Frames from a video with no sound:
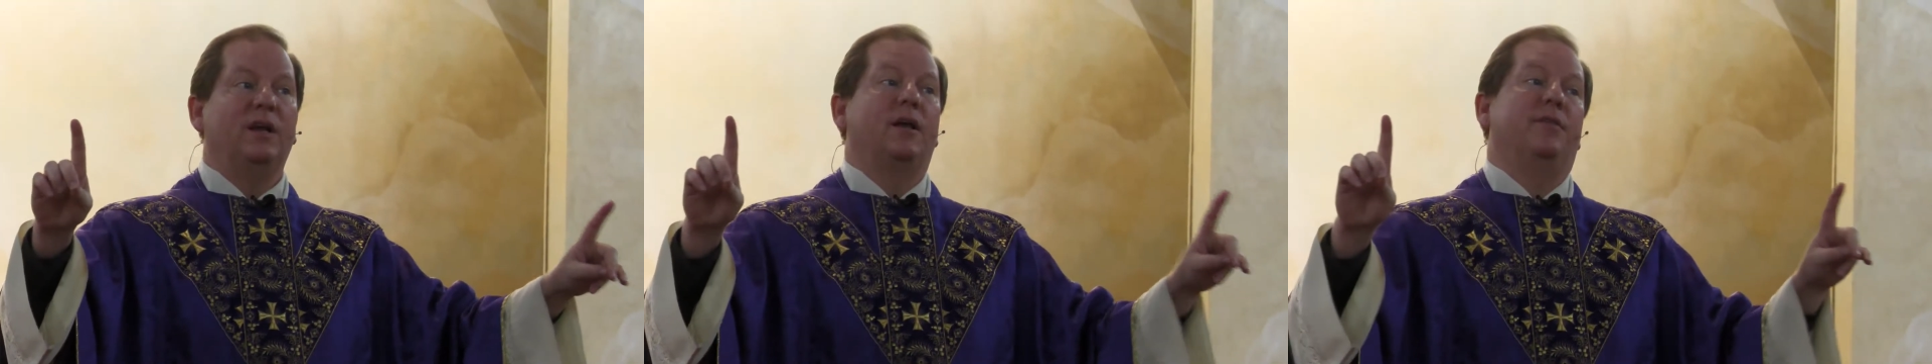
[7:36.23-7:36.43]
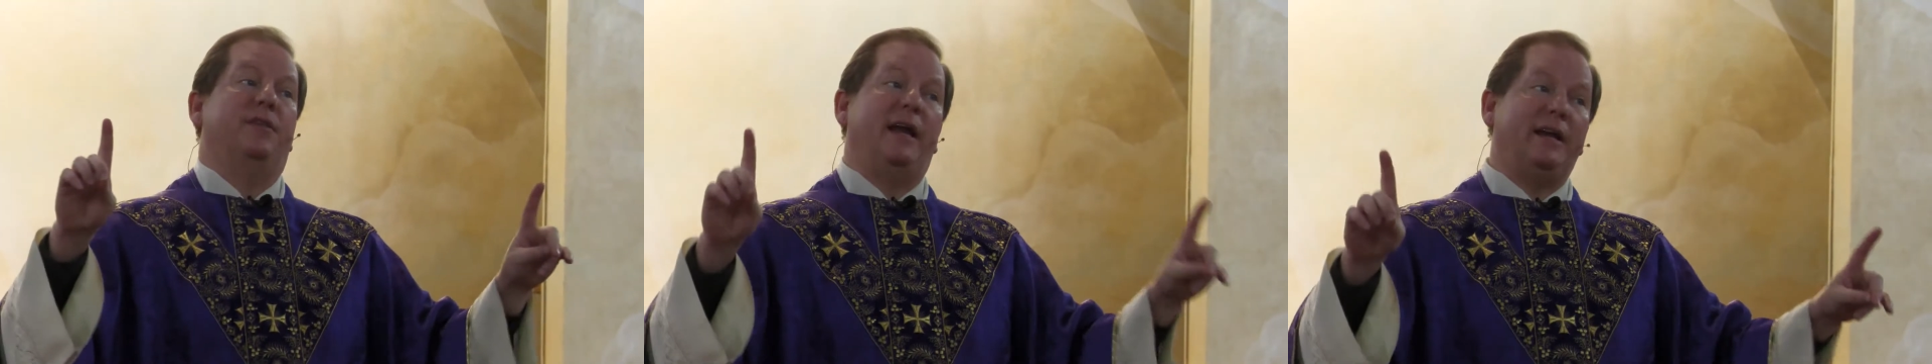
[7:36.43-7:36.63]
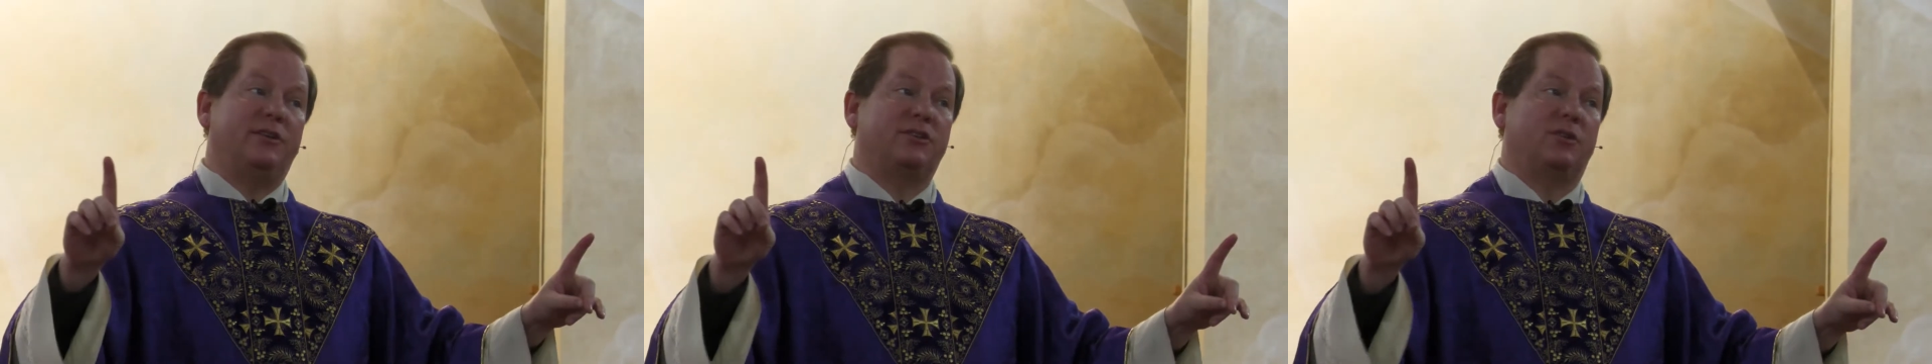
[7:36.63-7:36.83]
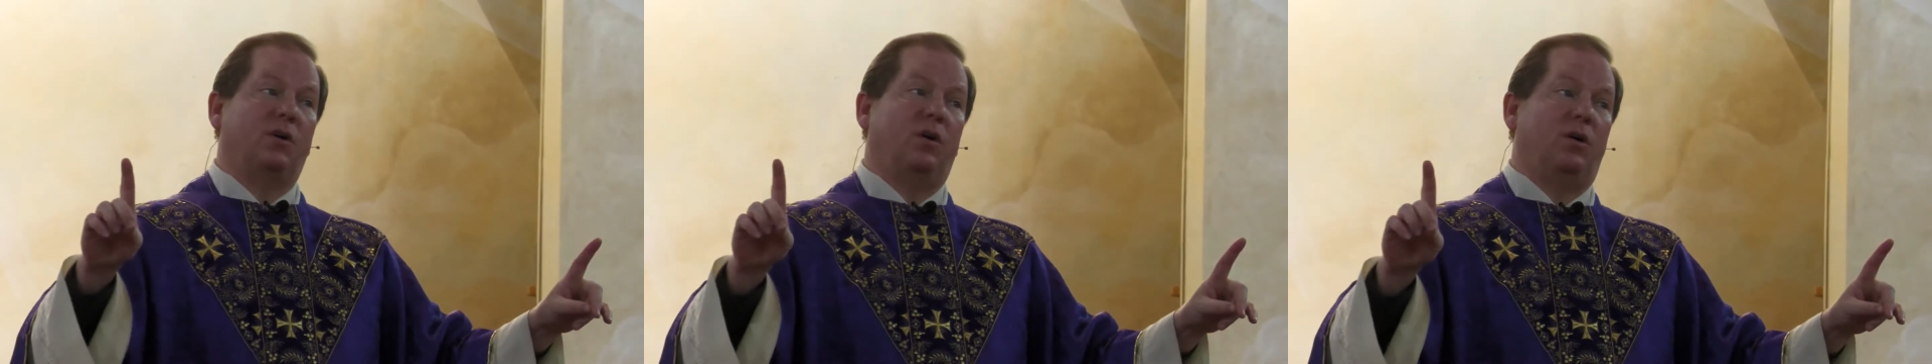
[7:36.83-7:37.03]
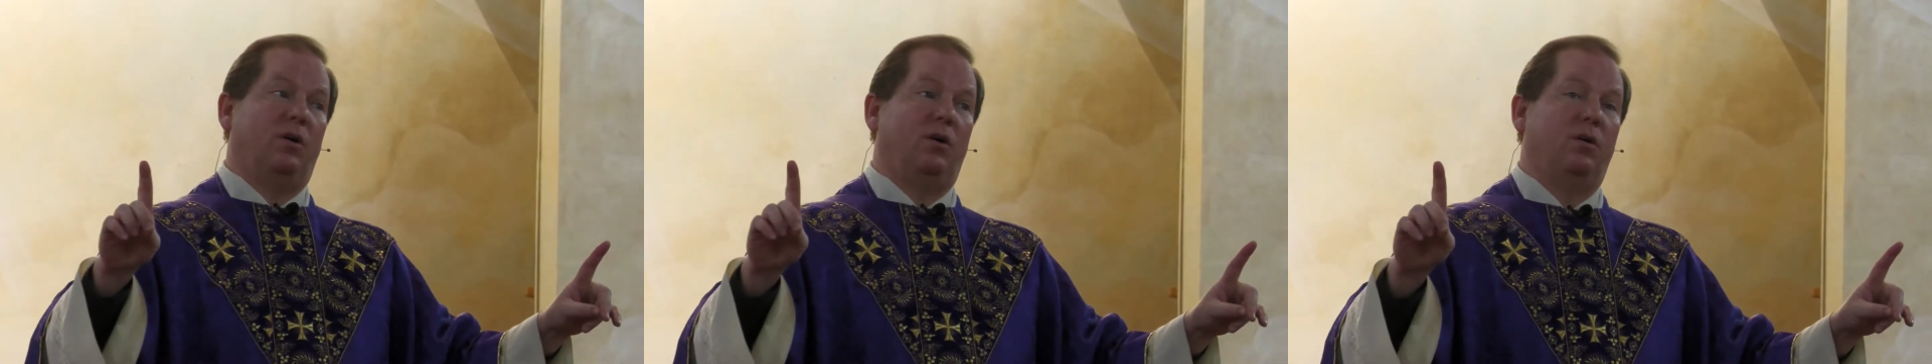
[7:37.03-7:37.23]
They
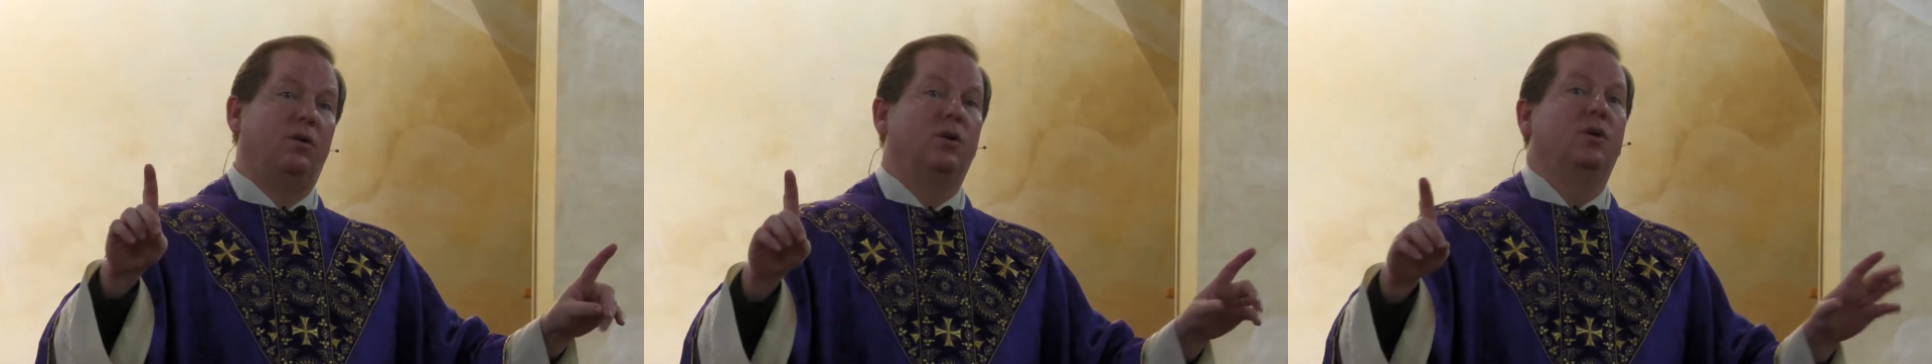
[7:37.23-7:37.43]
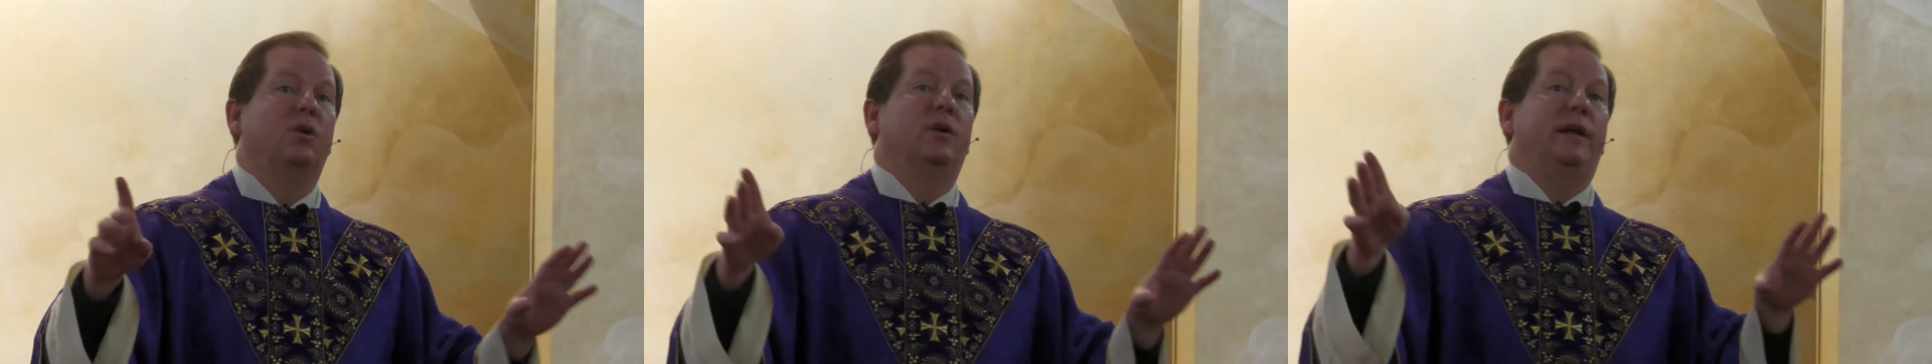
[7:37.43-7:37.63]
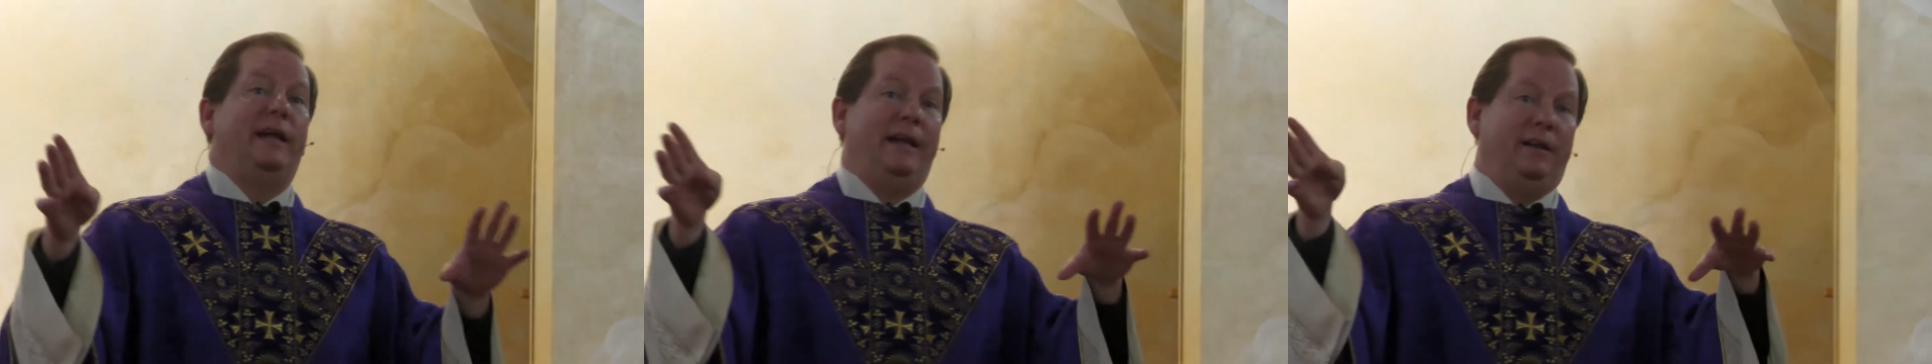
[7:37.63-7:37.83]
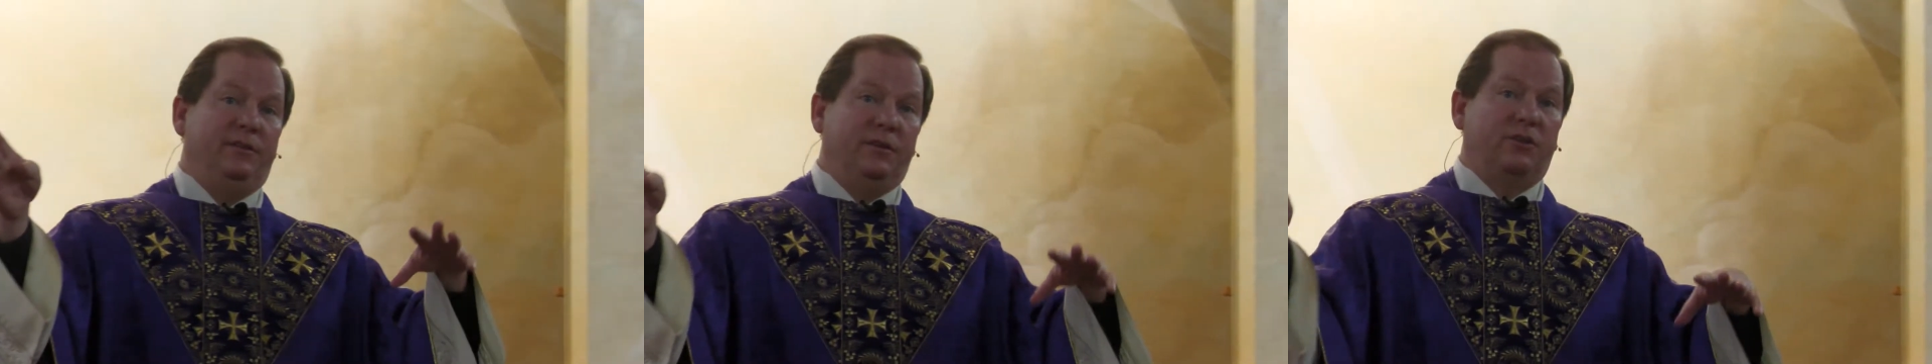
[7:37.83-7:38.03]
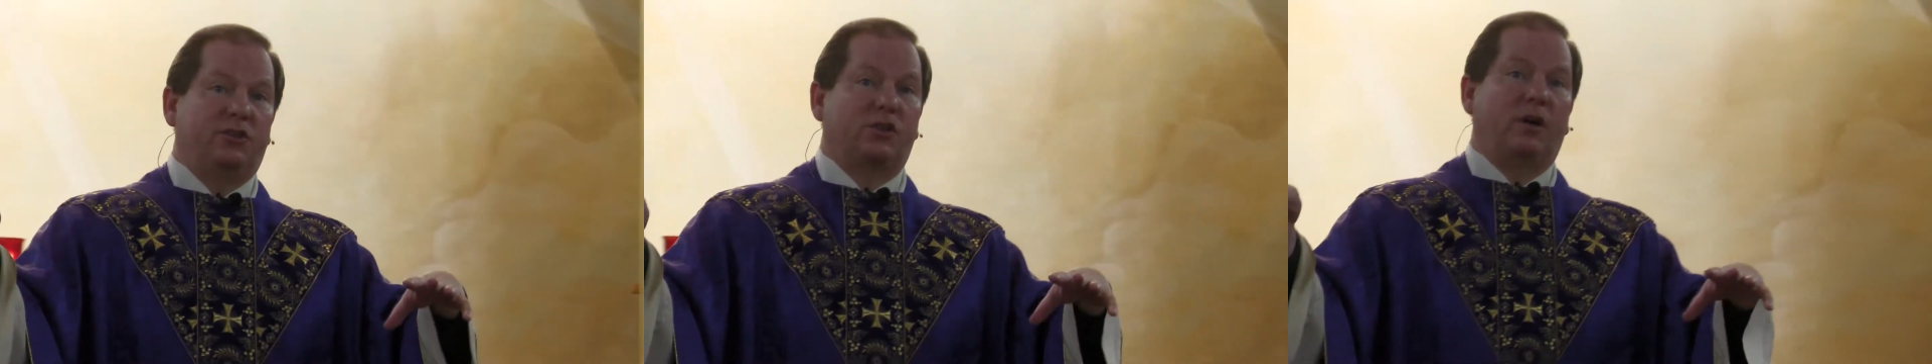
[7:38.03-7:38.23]
saw in
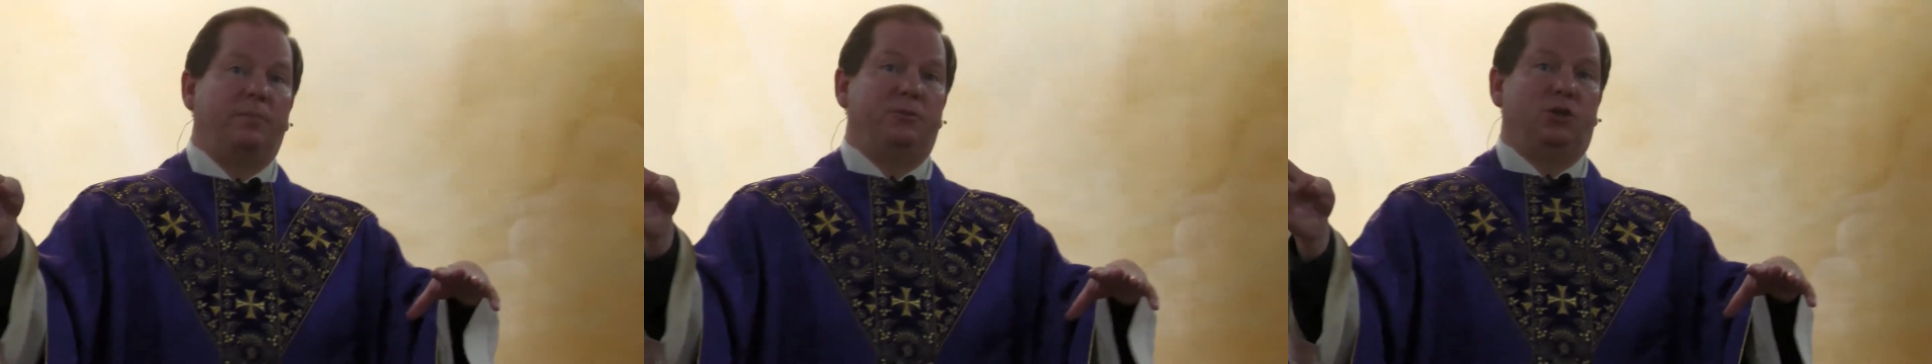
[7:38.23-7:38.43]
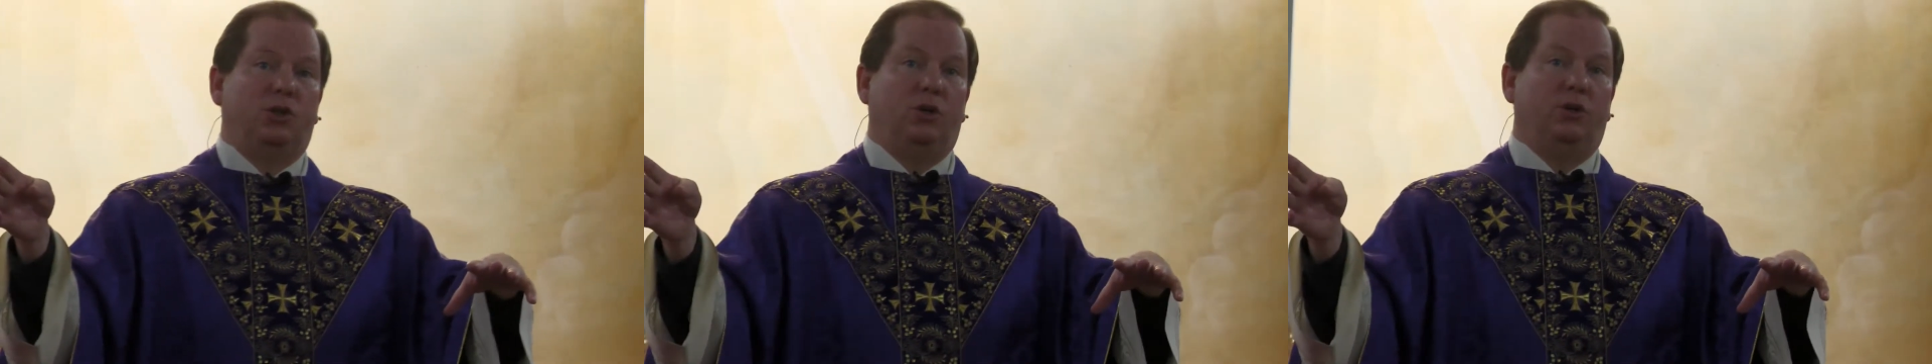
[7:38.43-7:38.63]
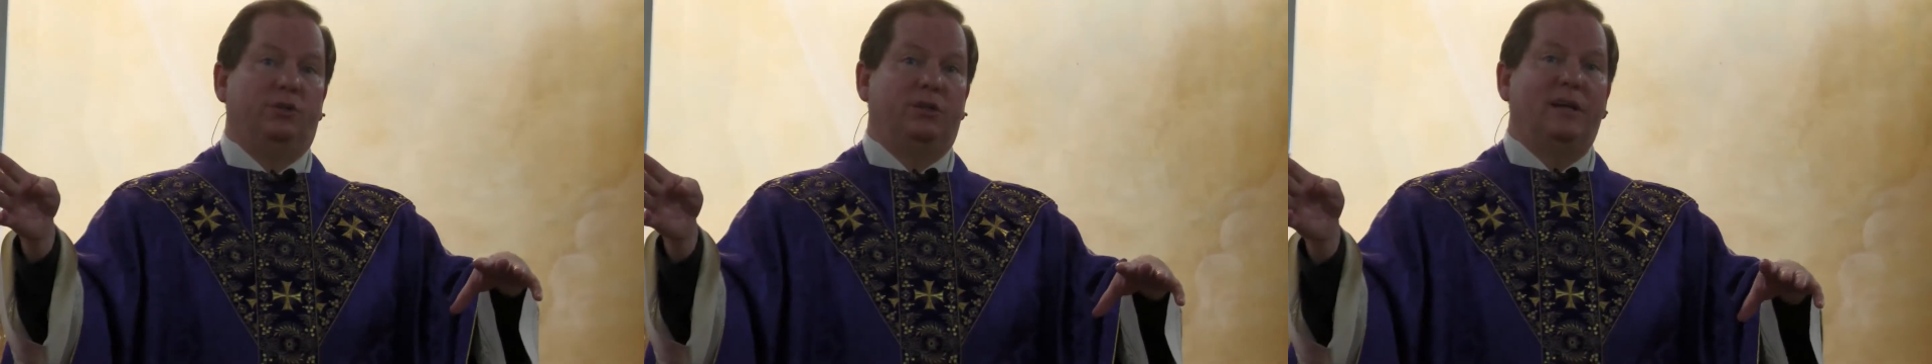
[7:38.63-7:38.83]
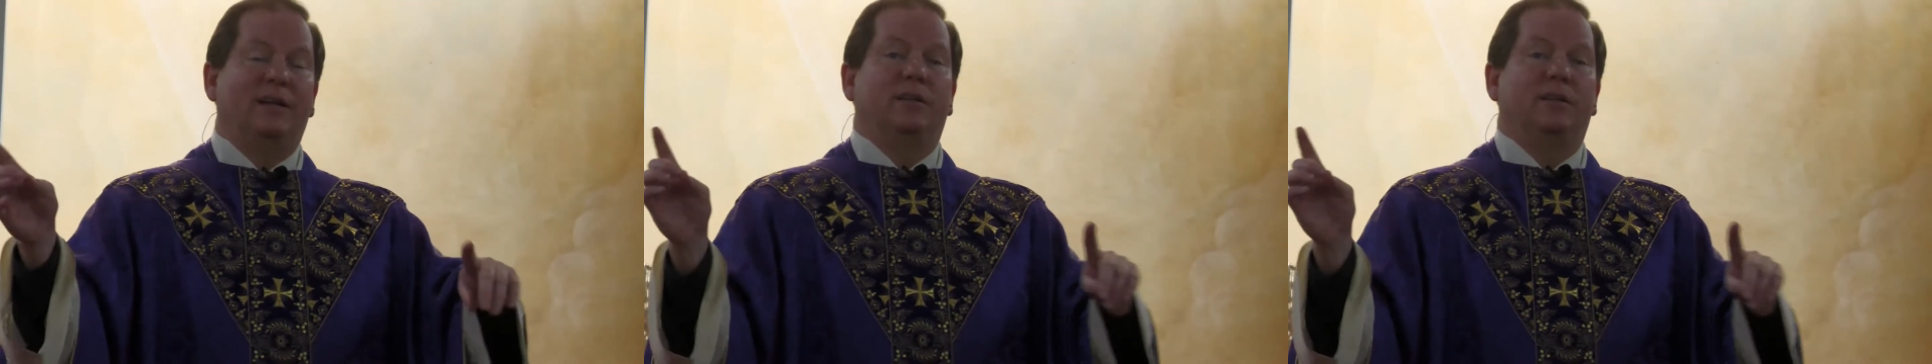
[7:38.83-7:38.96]
the scriptures